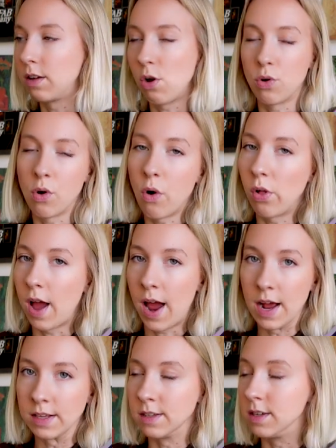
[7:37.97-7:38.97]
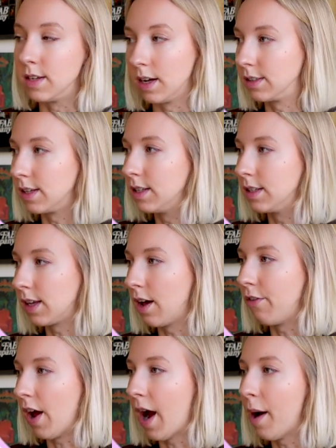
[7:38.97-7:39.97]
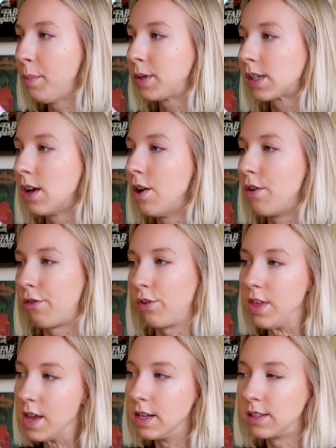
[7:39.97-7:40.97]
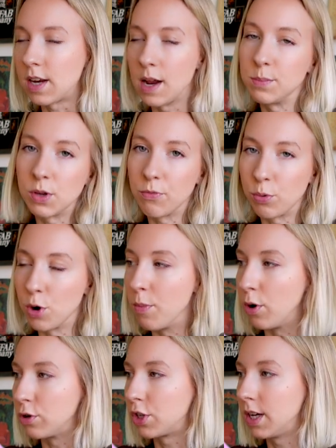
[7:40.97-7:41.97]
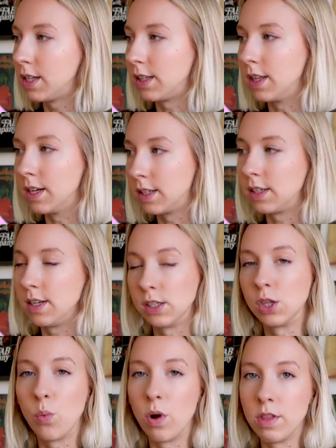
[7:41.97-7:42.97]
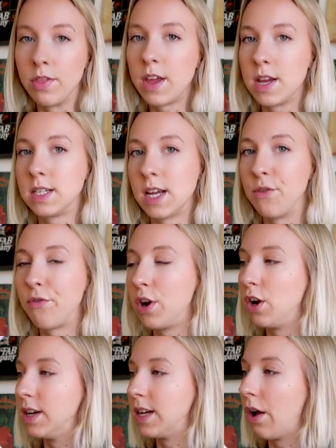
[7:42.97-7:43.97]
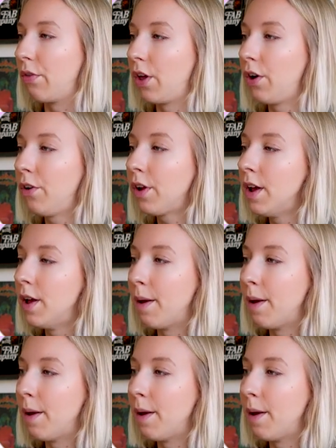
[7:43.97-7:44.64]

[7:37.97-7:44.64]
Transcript: Coca Cola has dozens of apps for these types of promotions. This is the one that they intend for you to download.